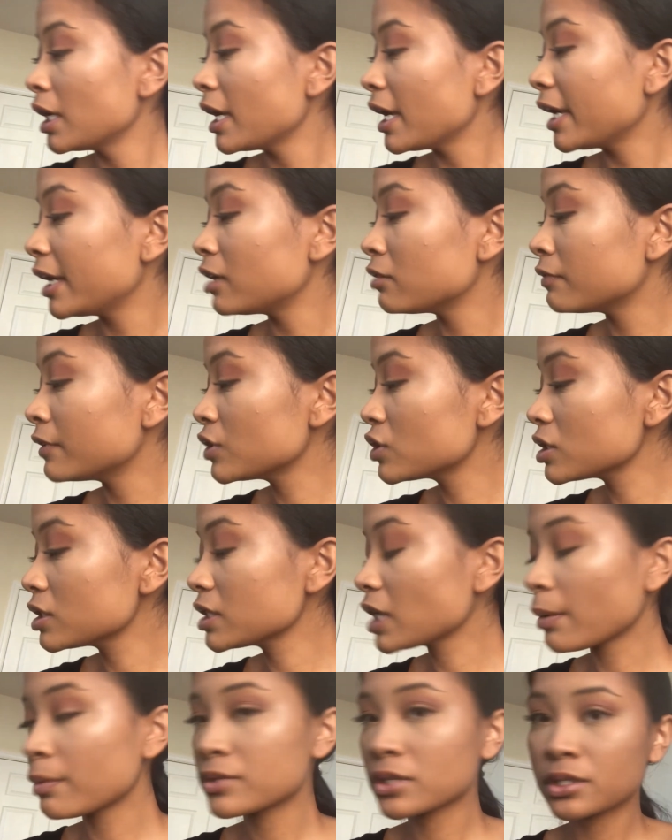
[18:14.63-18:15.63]
And
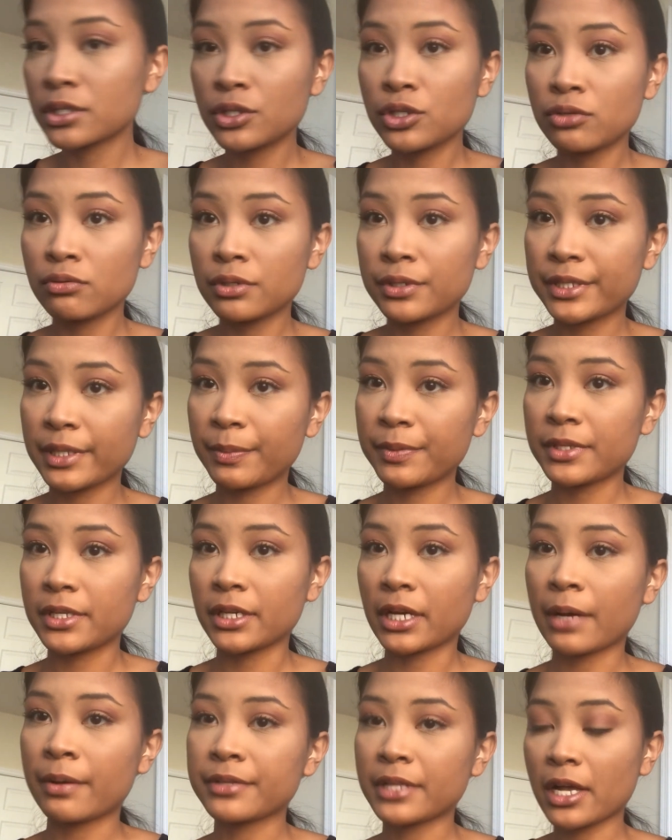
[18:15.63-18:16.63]
originally I was going to do a
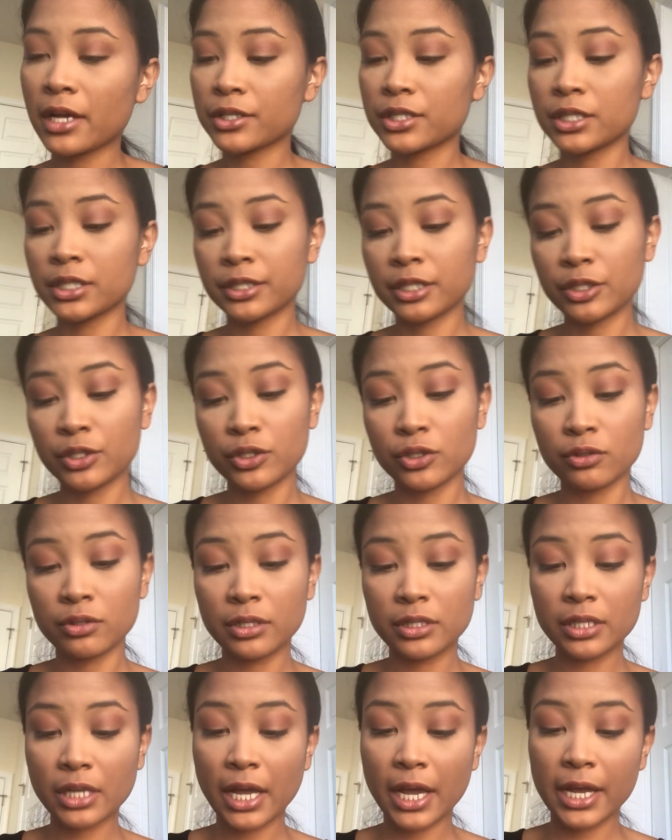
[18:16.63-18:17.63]
lipstick. I was actually going to do
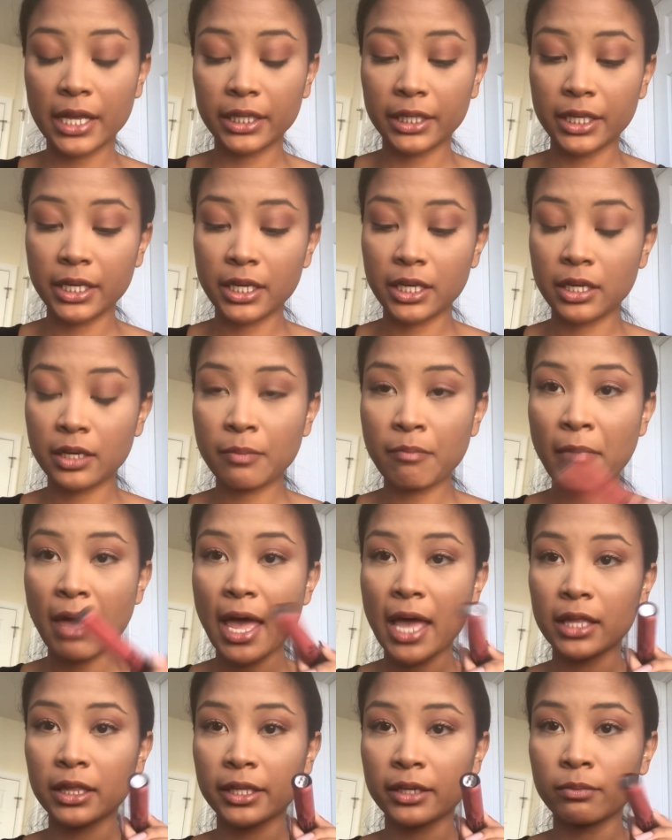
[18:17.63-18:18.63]
this Kylie
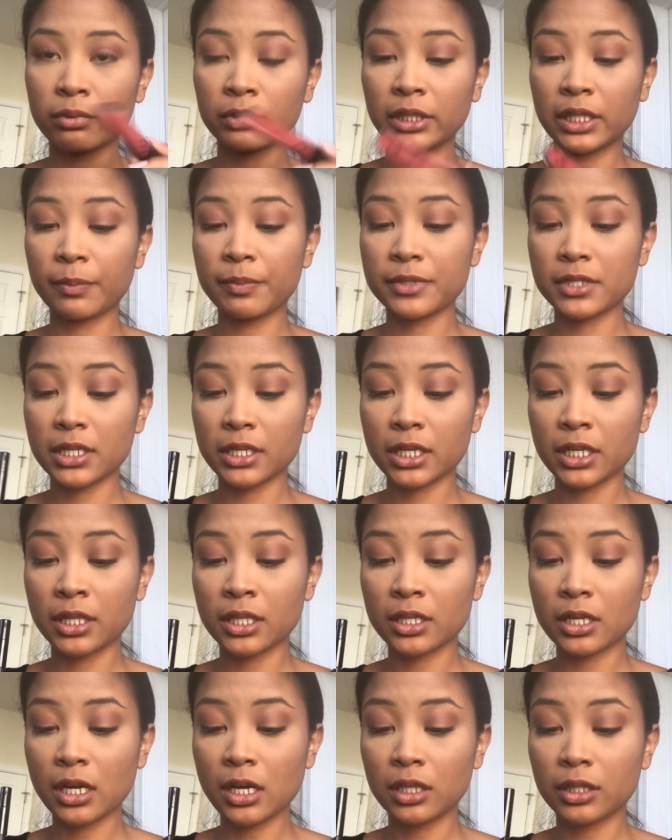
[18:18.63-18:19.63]
matte liquid lipstick in
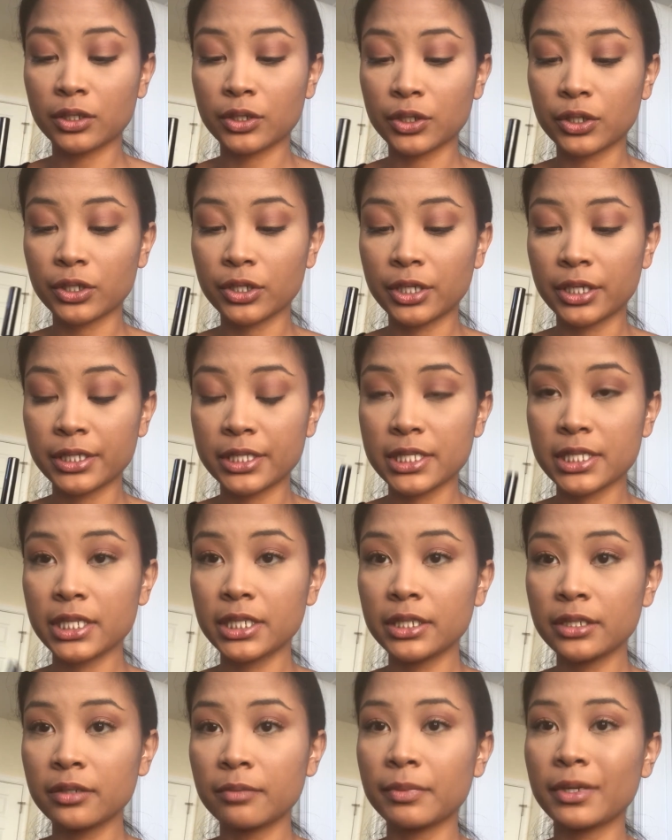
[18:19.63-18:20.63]
the color
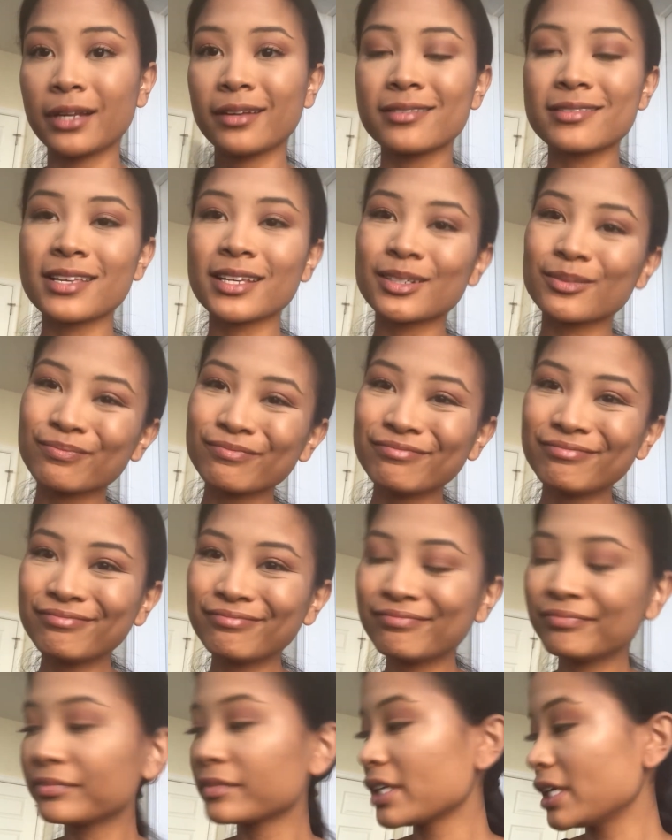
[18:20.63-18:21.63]
Kristen, but I was like,
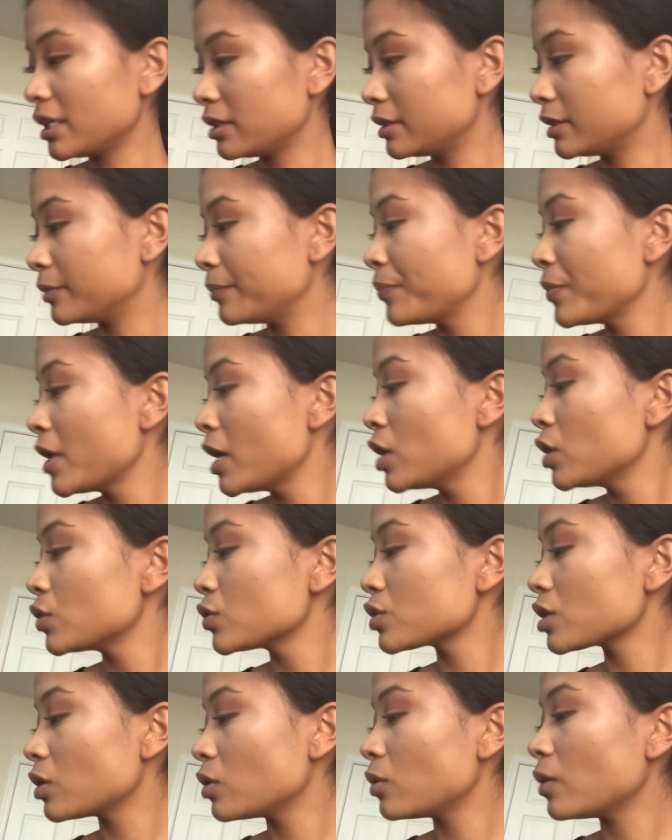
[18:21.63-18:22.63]
I don't know.
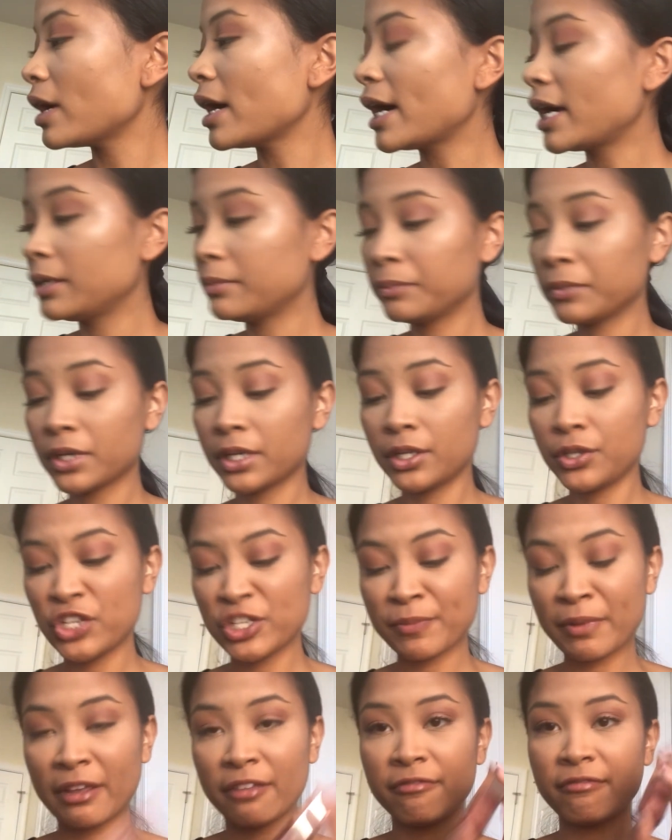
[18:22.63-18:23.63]
So I'm going to
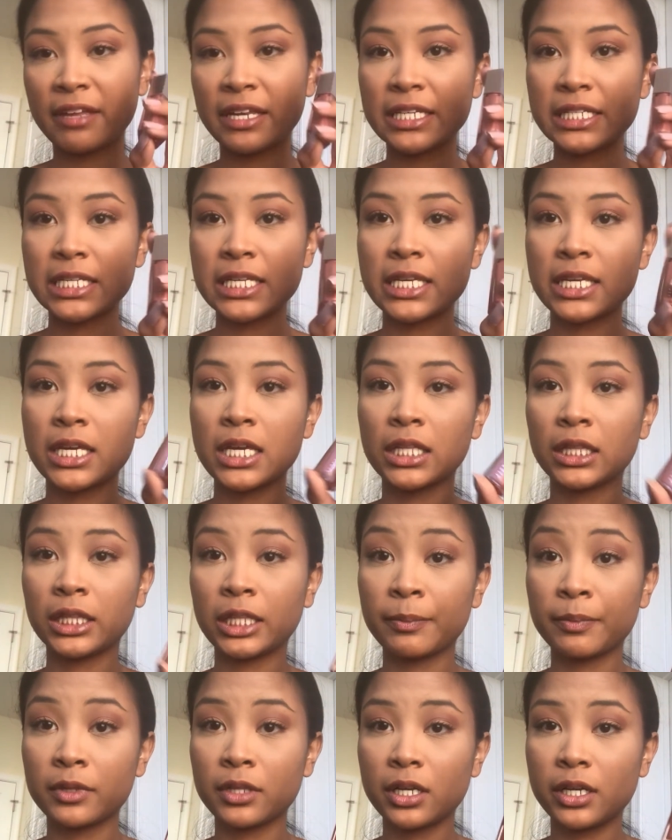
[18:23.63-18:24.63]
use my Fenty
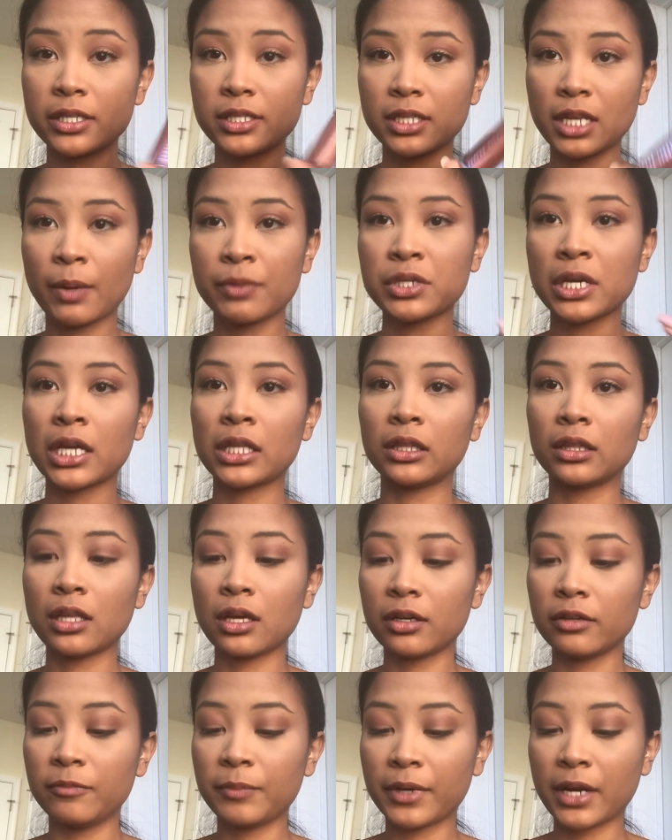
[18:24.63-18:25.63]
lip gloss today, which I
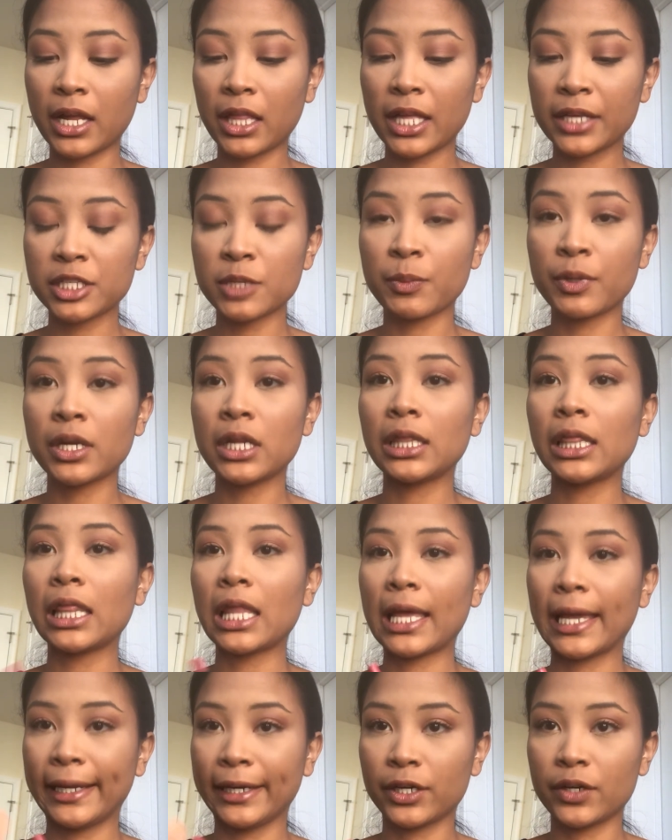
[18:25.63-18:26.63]
love, but I like to put a
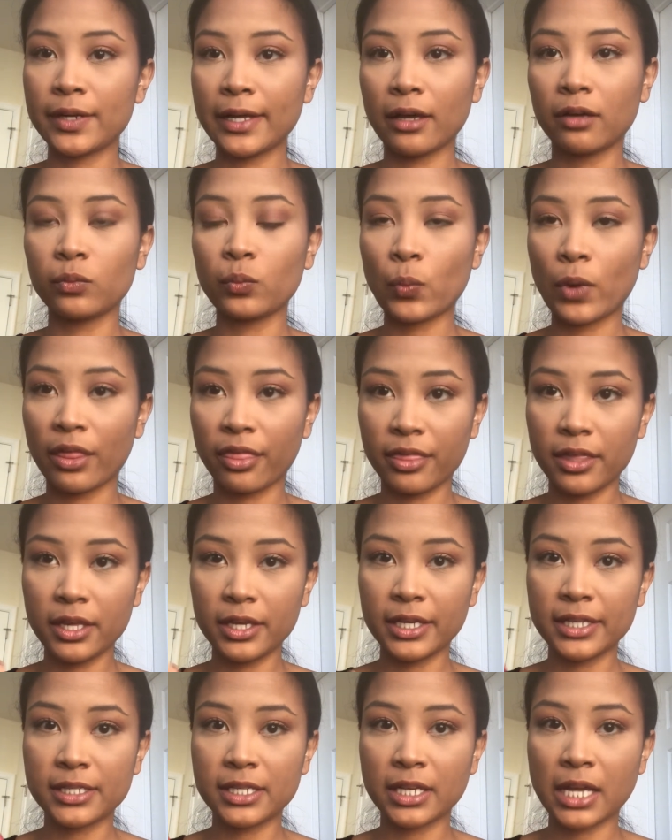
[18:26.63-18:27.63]
liner down with
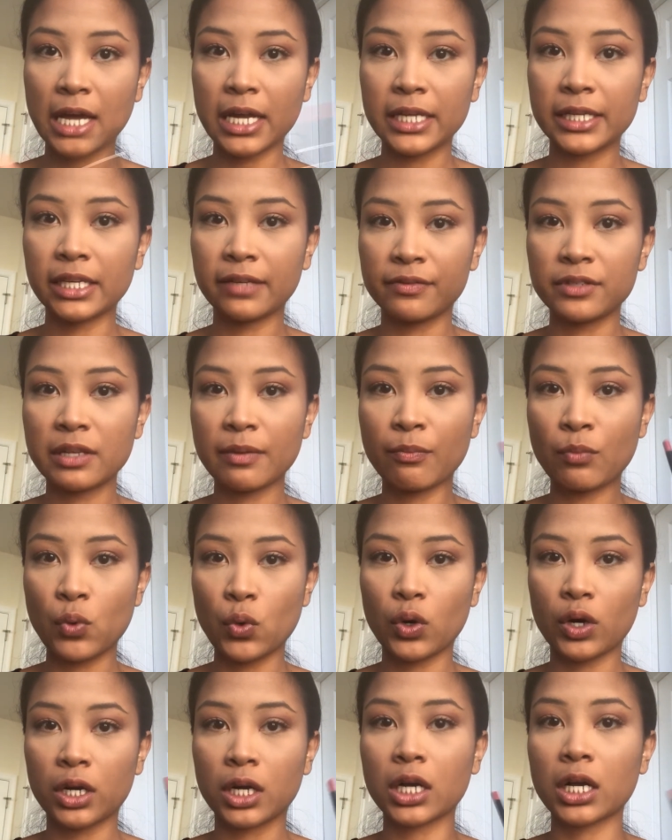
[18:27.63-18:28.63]
it because it kind of gives it
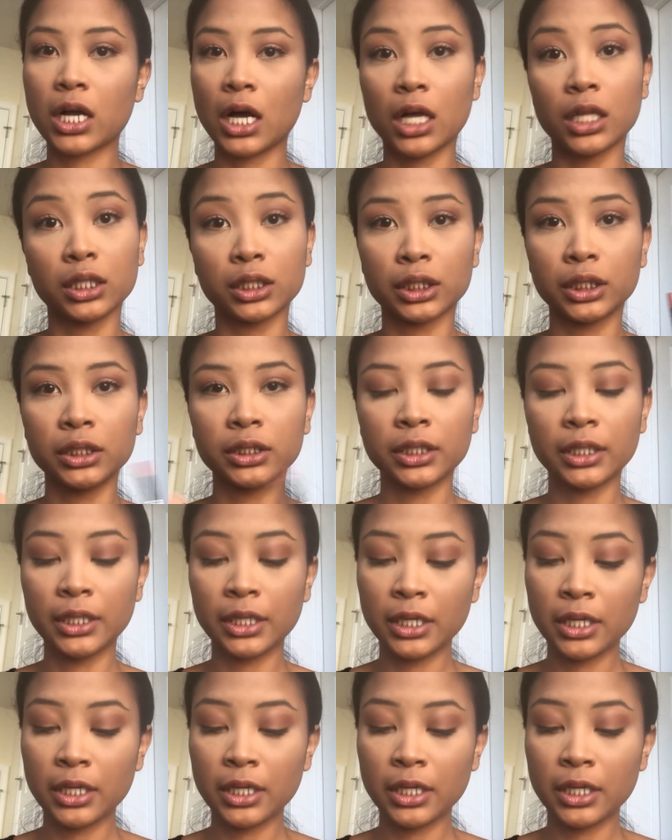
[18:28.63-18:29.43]
more color,